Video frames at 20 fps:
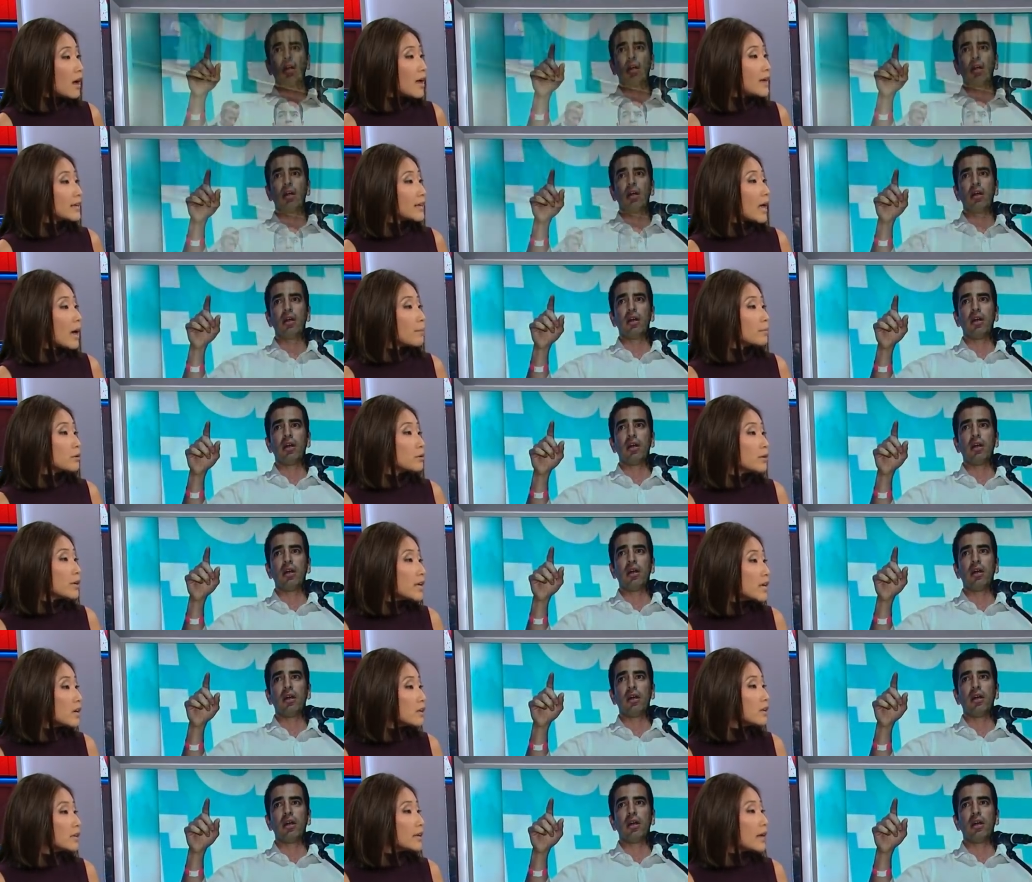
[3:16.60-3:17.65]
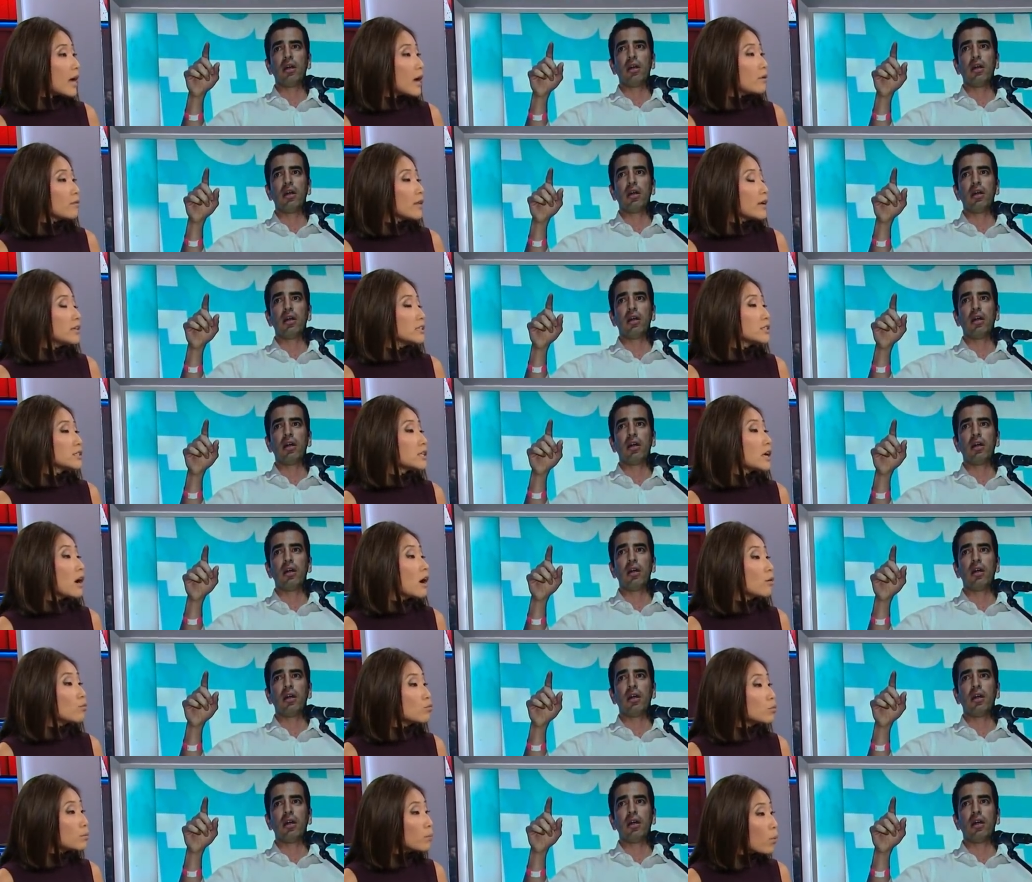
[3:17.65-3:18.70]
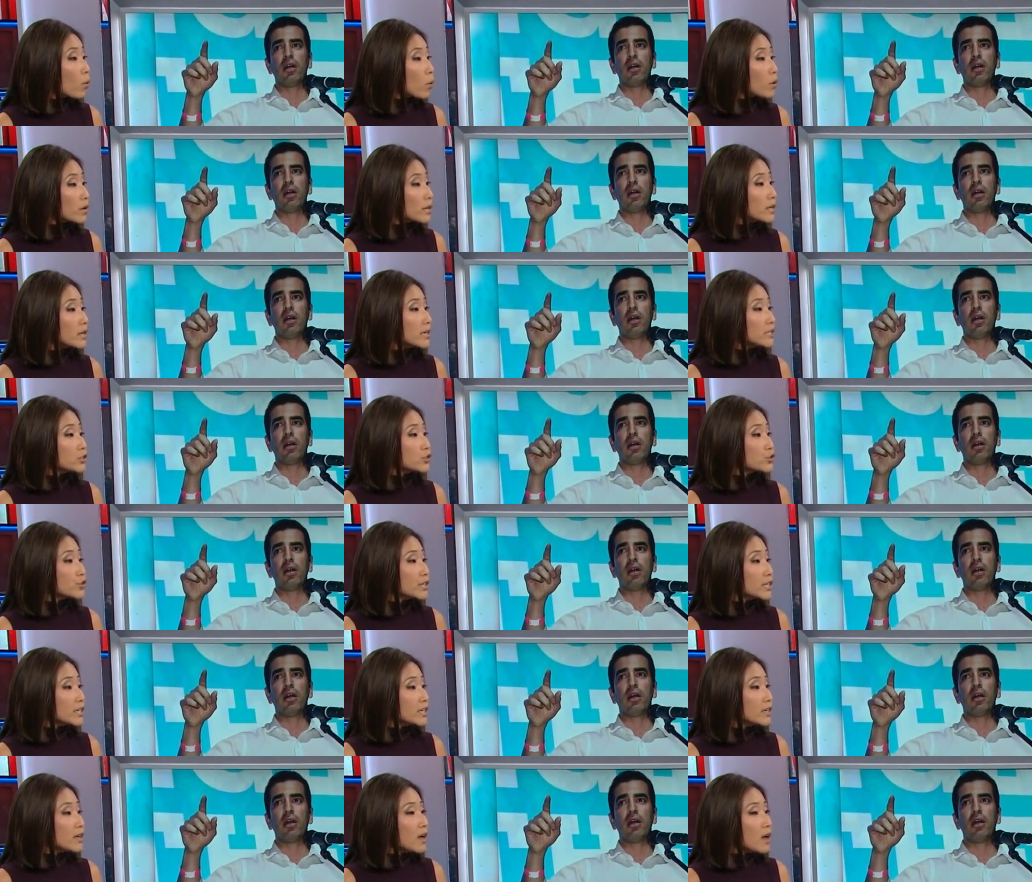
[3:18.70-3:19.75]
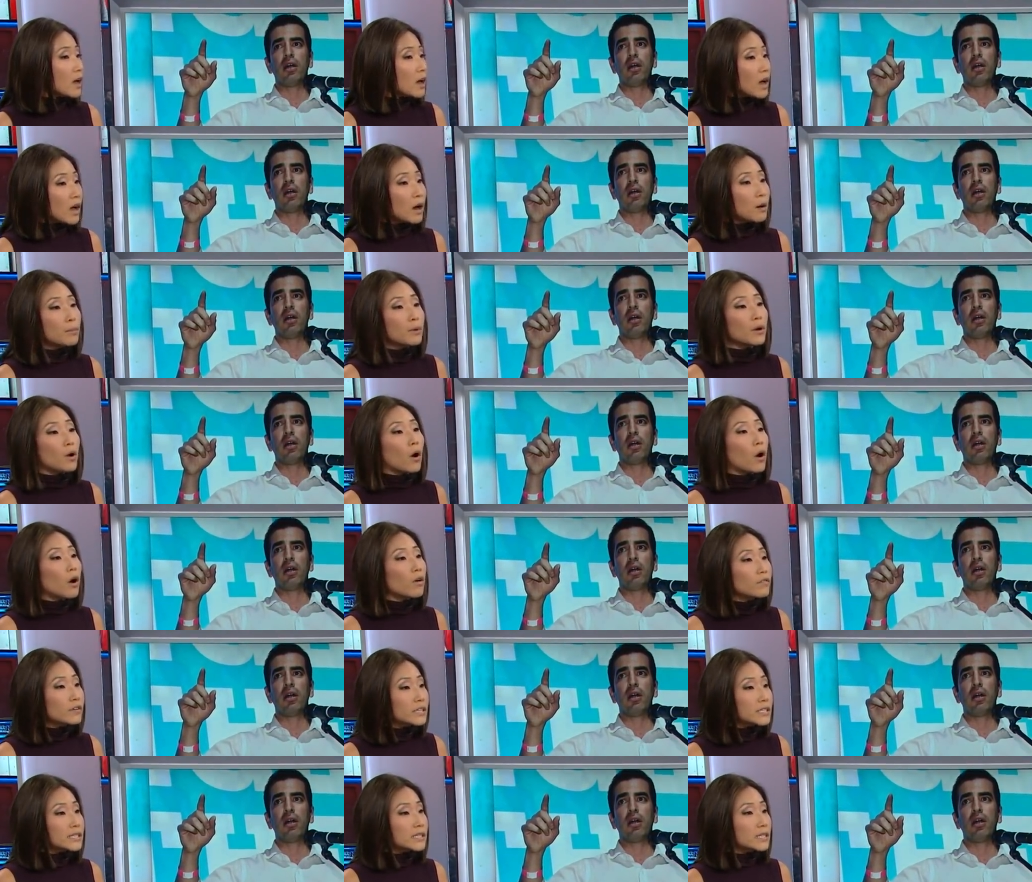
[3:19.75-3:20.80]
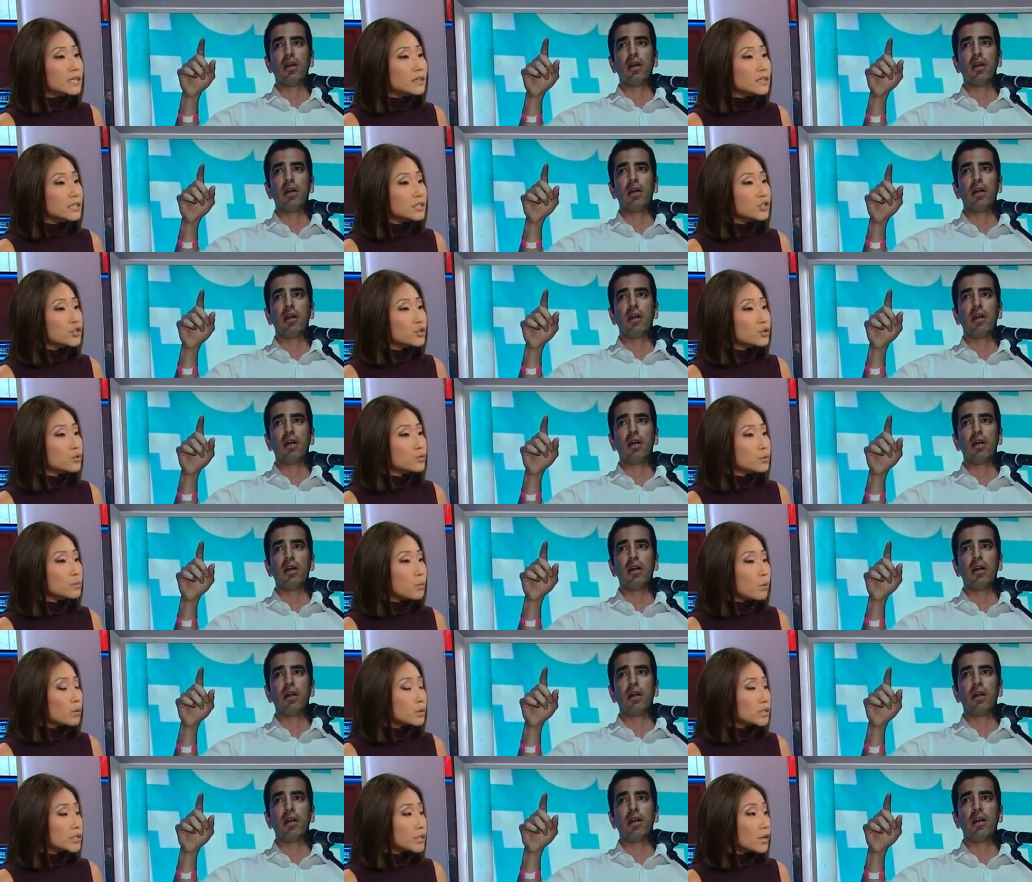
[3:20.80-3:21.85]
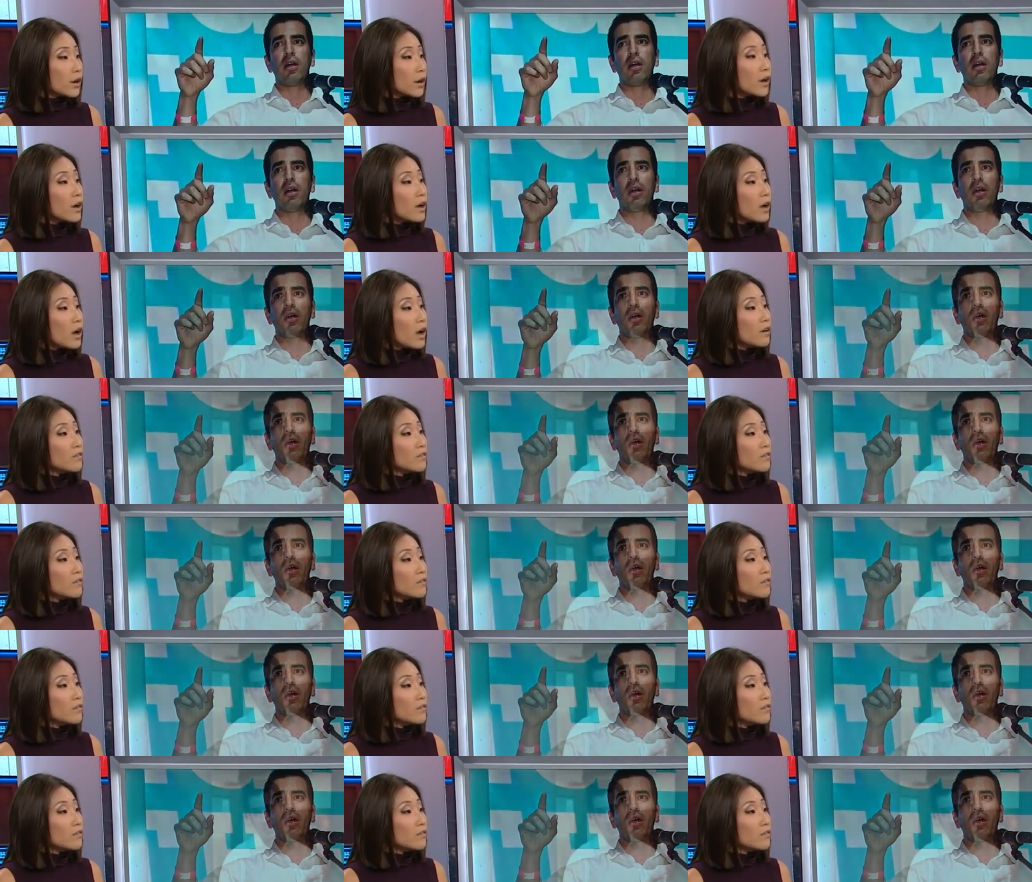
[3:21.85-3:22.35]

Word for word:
Speaker 1: and Capitol Hill and how that is reported and treated. But obviously, these two reports are